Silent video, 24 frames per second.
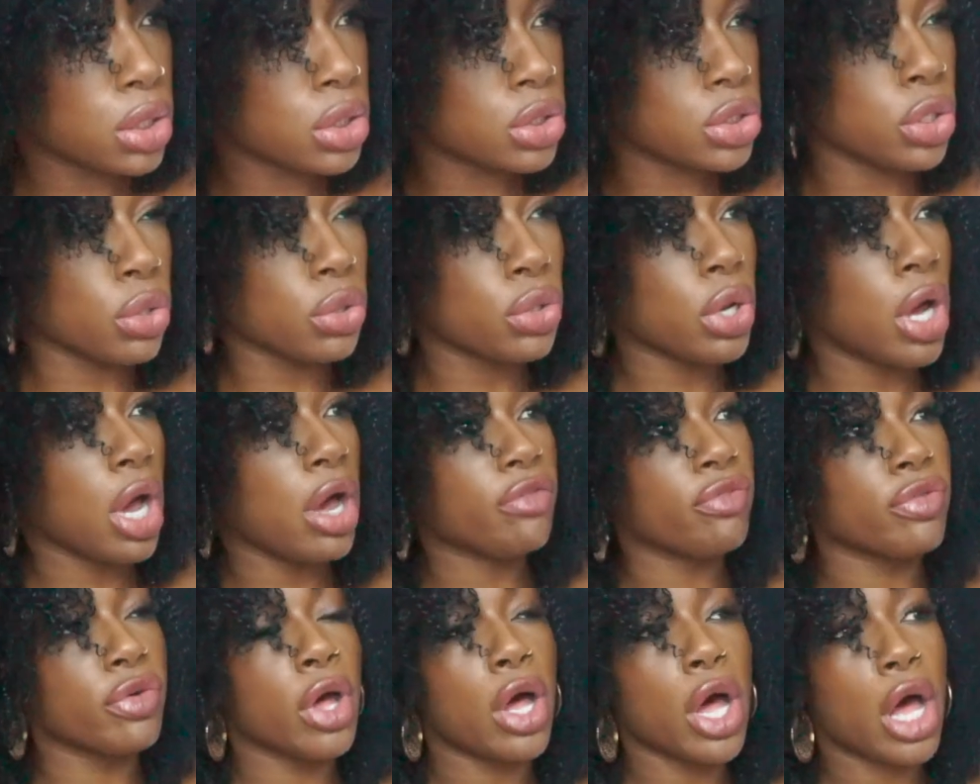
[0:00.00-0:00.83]
don't know
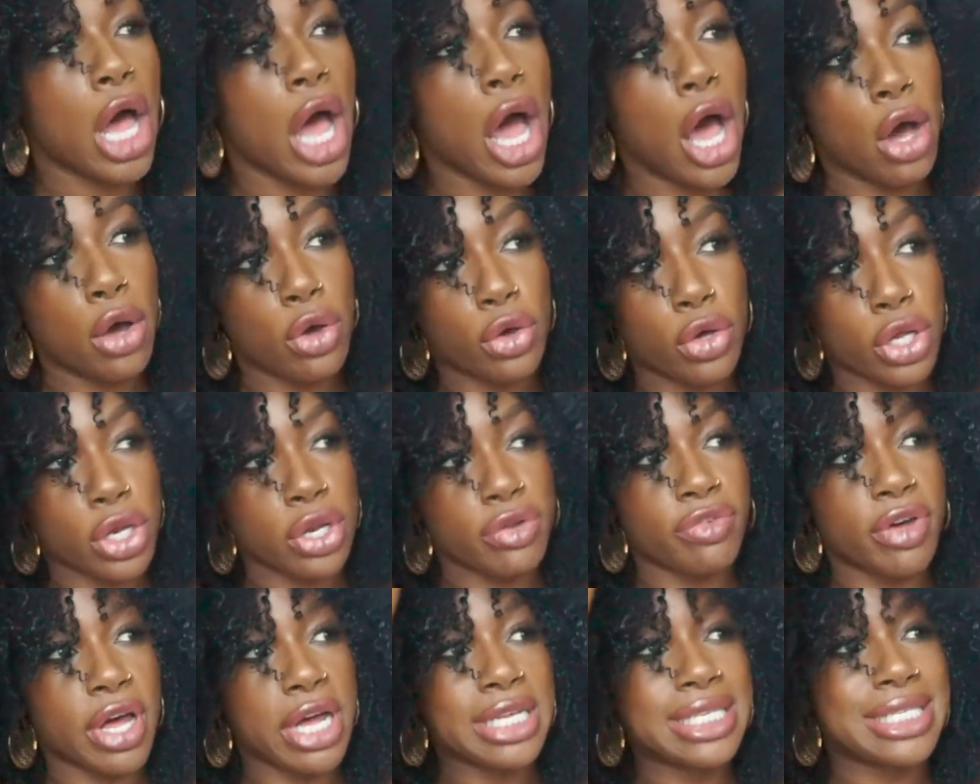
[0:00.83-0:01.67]
how good
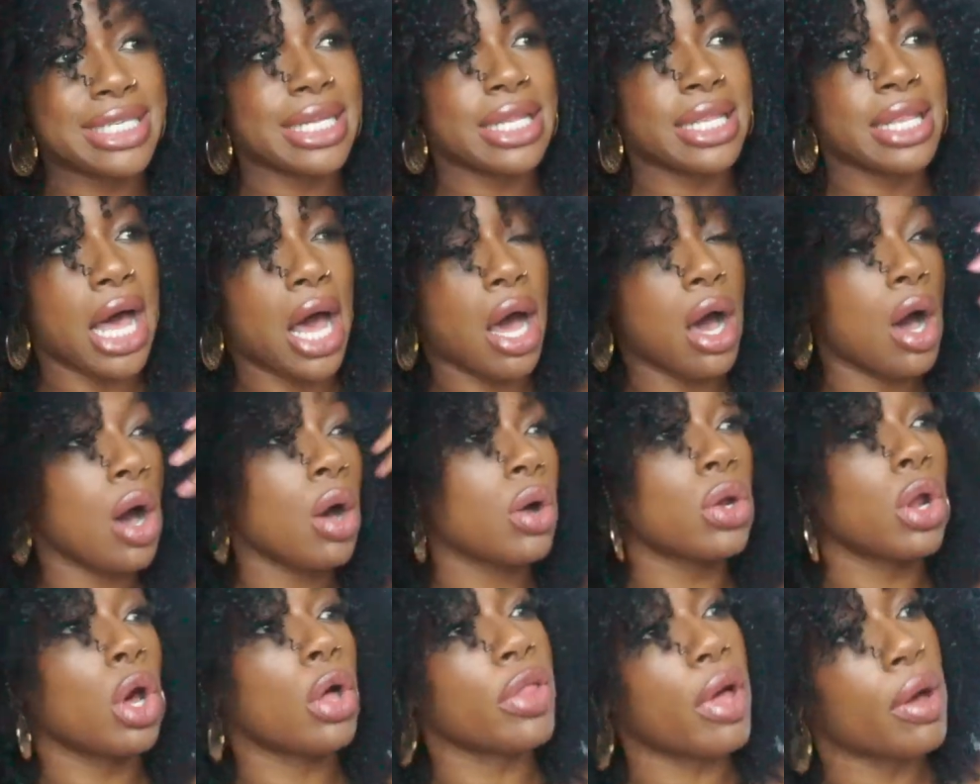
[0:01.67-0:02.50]
of an idea that,
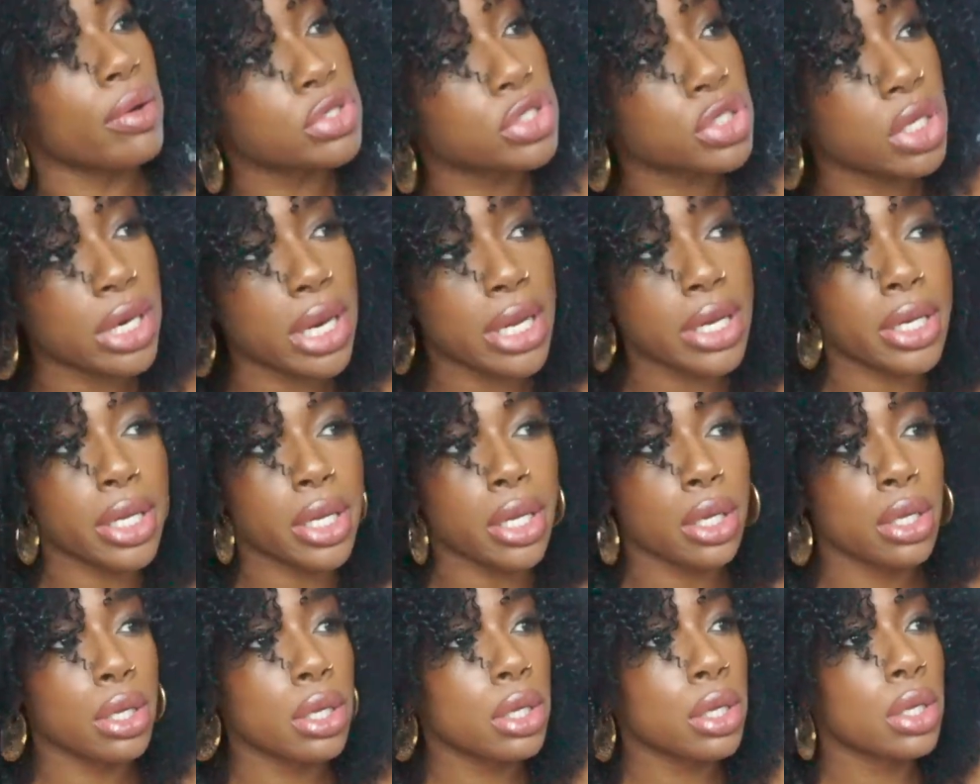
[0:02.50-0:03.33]
oh no, that was a good
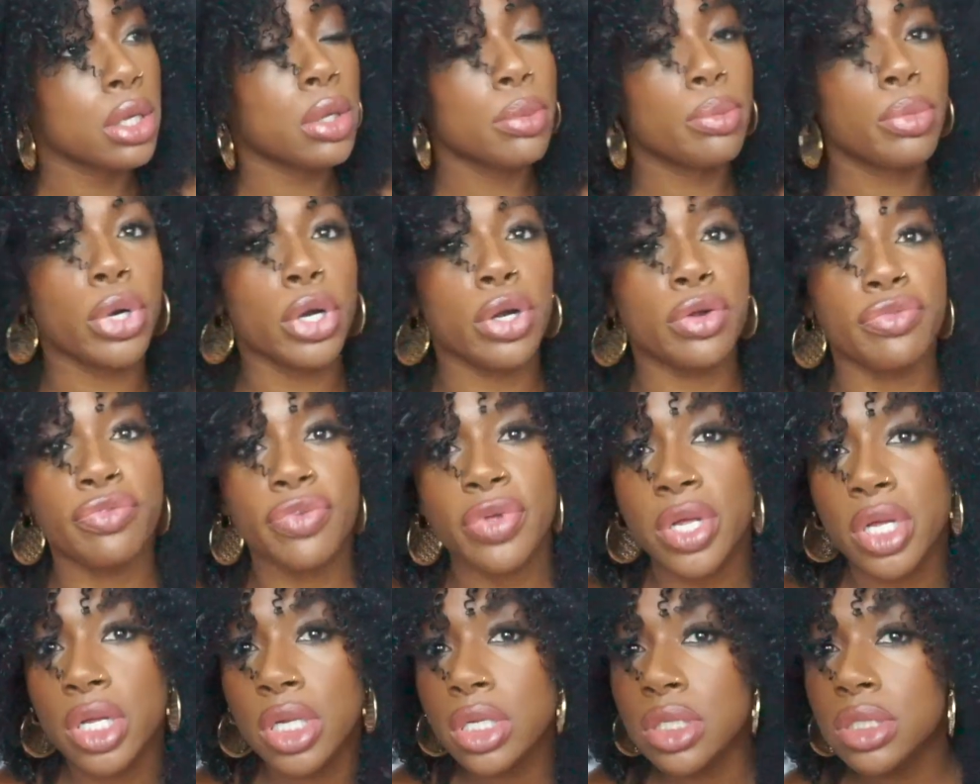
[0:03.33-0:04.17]
idea.
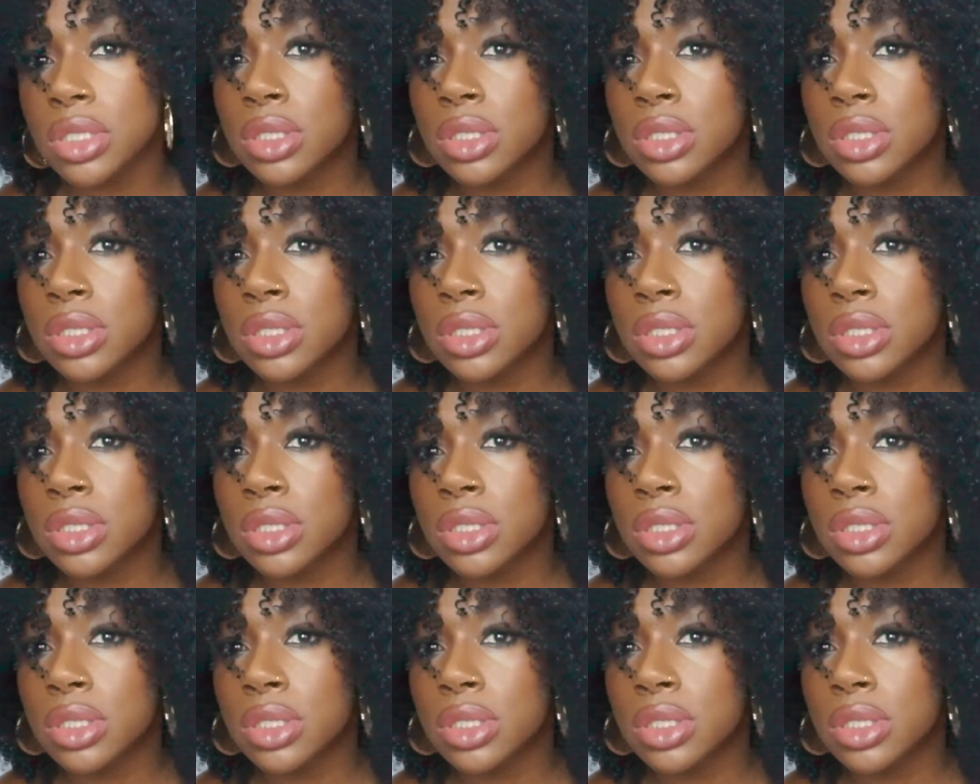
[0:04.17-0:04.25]
Perfect.